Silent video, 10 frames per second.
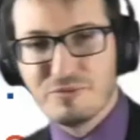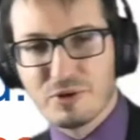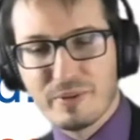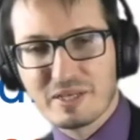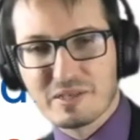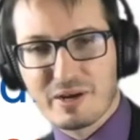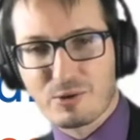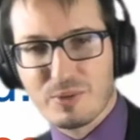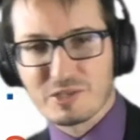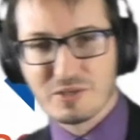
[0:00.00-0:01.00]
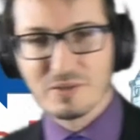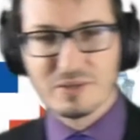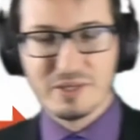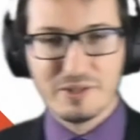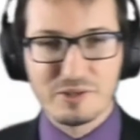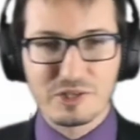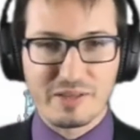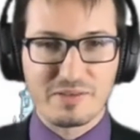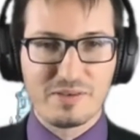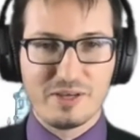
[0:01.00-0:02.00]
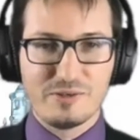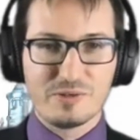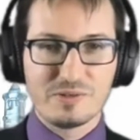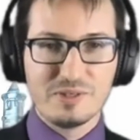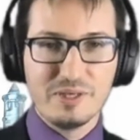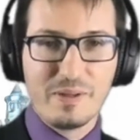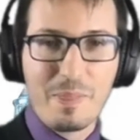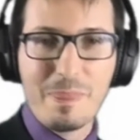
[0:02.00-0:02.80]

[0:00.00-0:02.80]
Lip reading: following? Is there a question in the chat? You see?